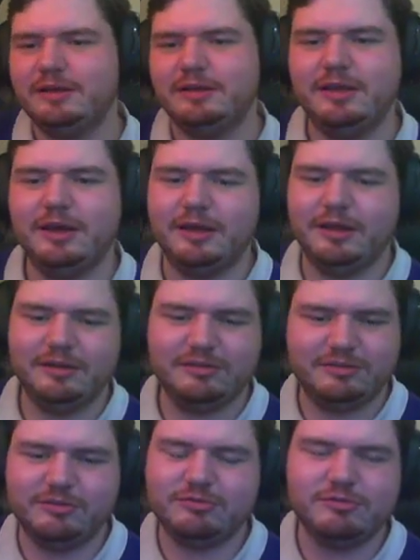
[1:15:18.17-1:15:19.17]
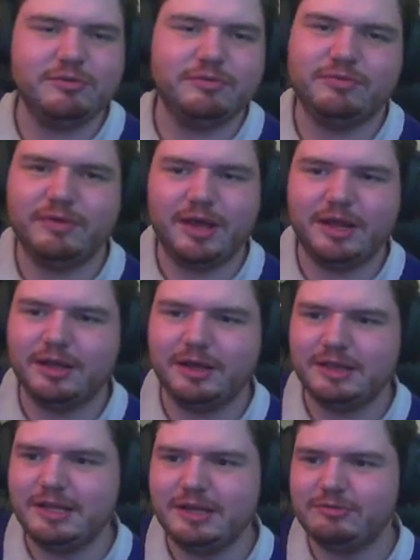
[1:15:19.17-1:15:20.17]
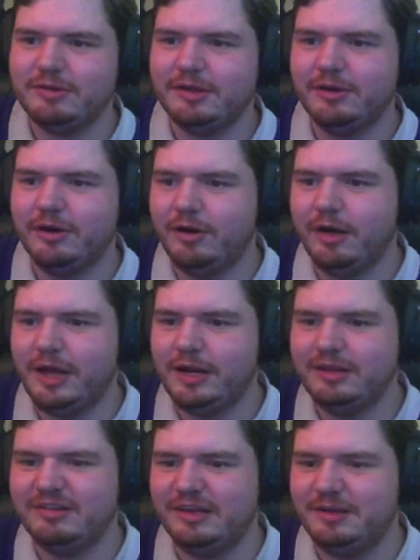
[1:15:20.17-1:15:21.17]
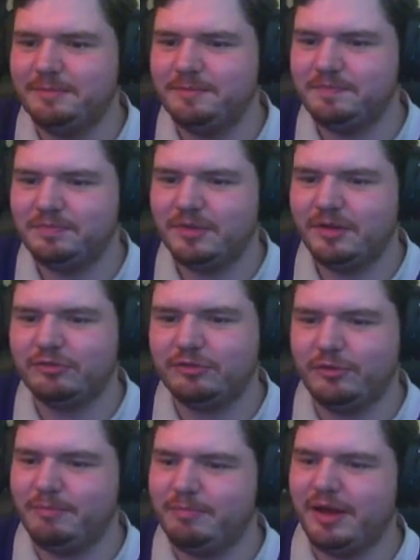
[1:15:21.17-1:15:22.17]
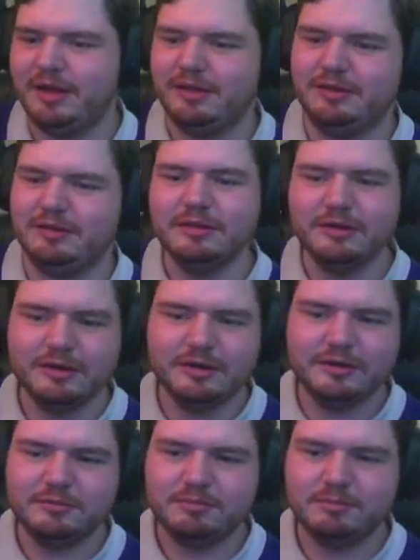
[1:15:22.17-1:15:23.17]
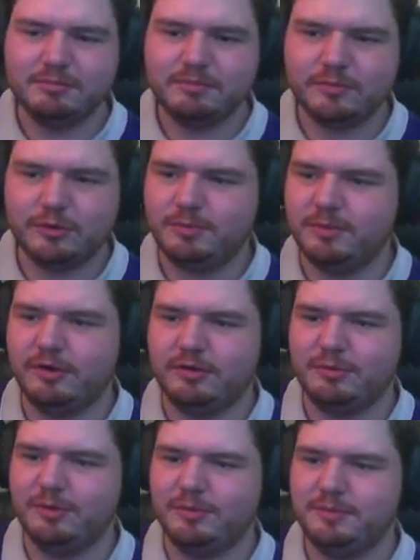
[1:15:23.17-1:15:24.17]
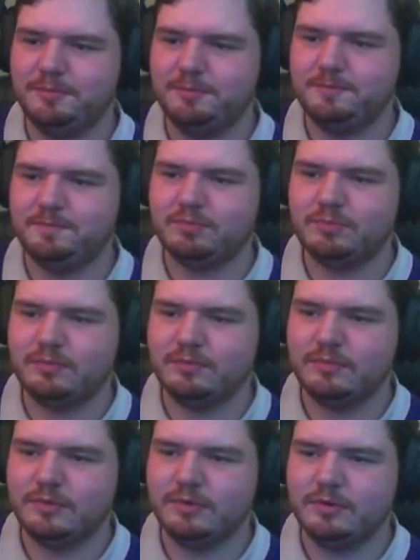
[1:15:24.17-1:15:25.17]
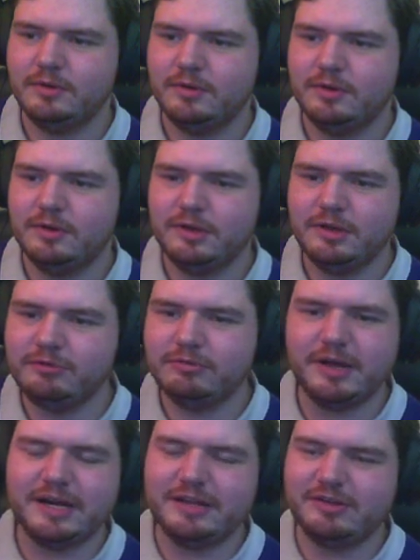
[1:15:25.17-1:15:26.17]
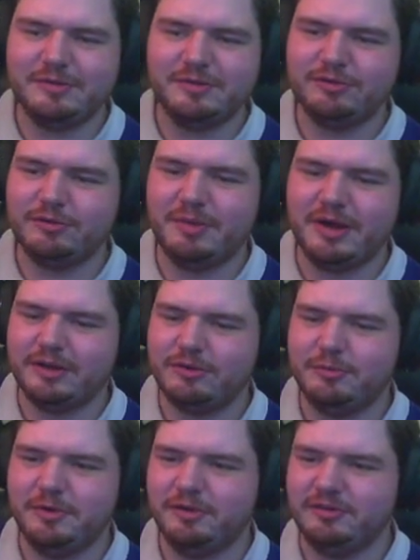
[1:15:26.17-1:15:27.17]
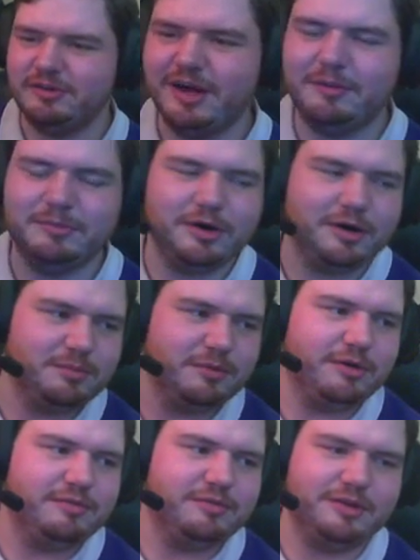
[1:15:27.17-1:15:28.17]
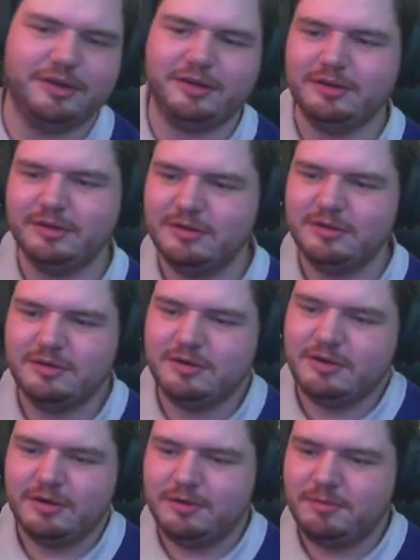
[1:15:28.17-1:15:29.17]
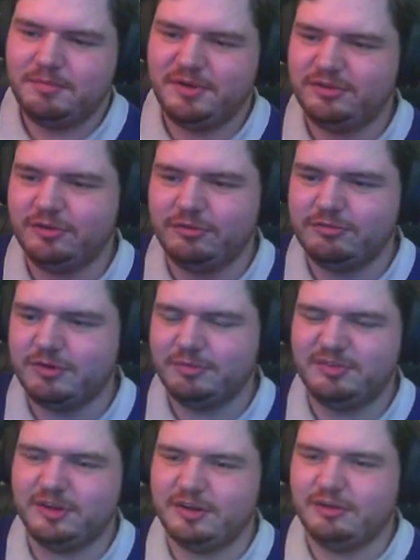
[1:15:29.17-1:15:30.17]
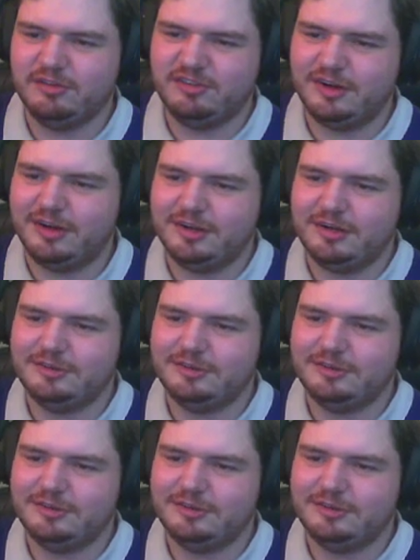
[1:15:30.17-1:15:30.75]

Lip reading: Yeah, it's the truth. Like literally any team is doing better than QPR at the moment. Literally any team is doing better than QPR. I'm not even like pissed off or upset that you're saying that,